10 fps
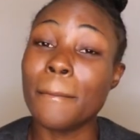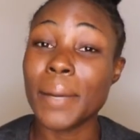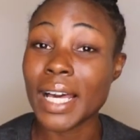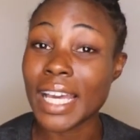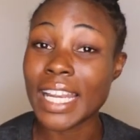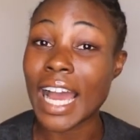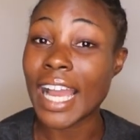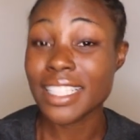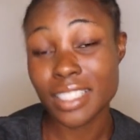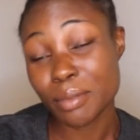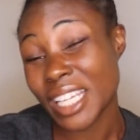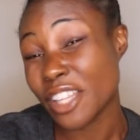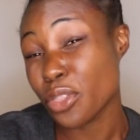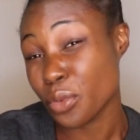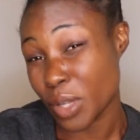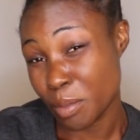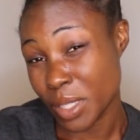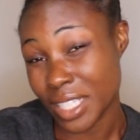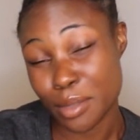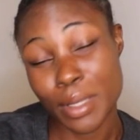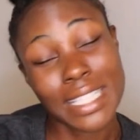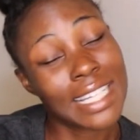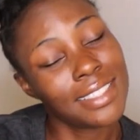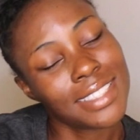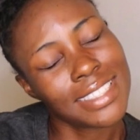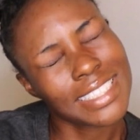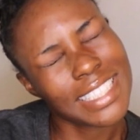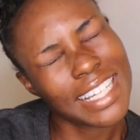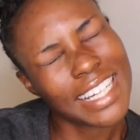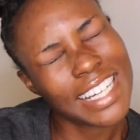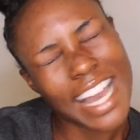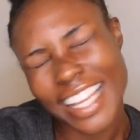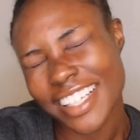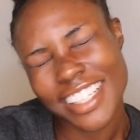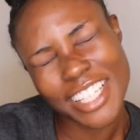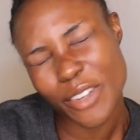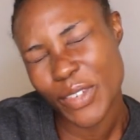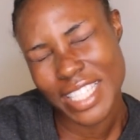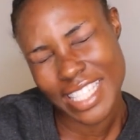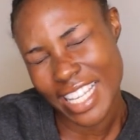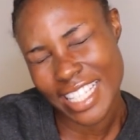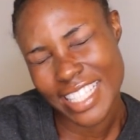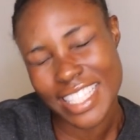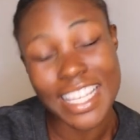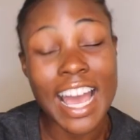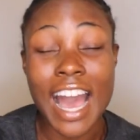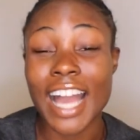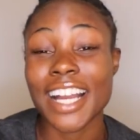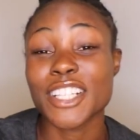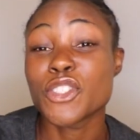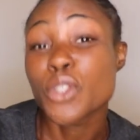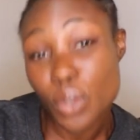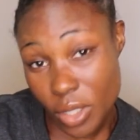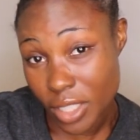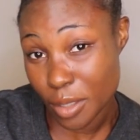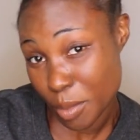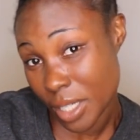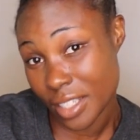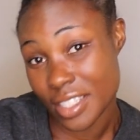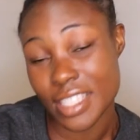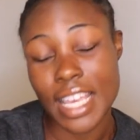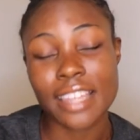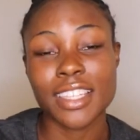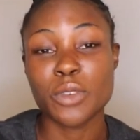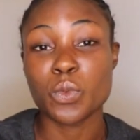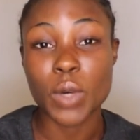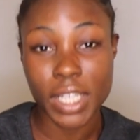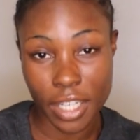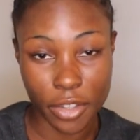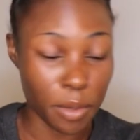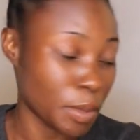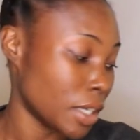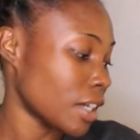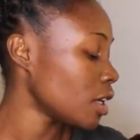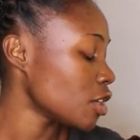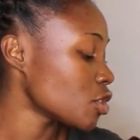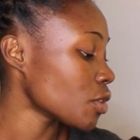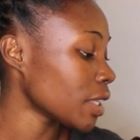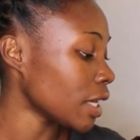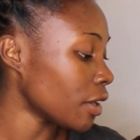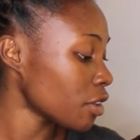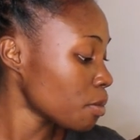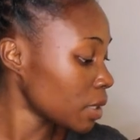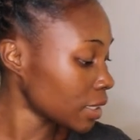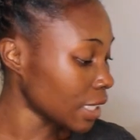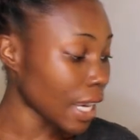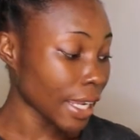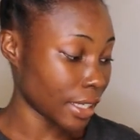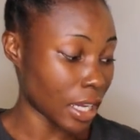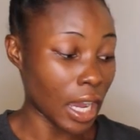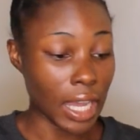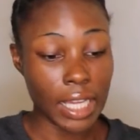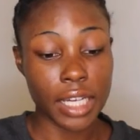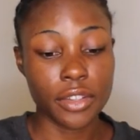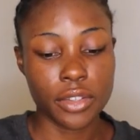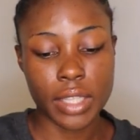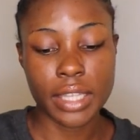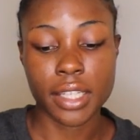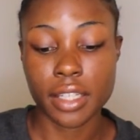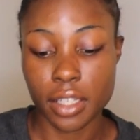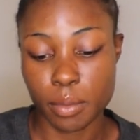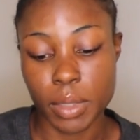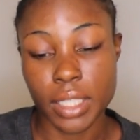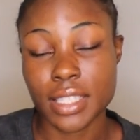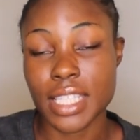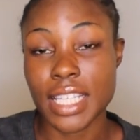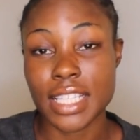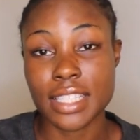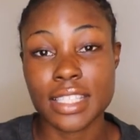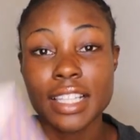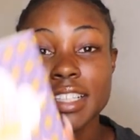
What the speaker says: But I ended up getting three books because I couldn't resist. I got two cookbooks and then one other book. So the other book that I got, other than the cookbooks, is The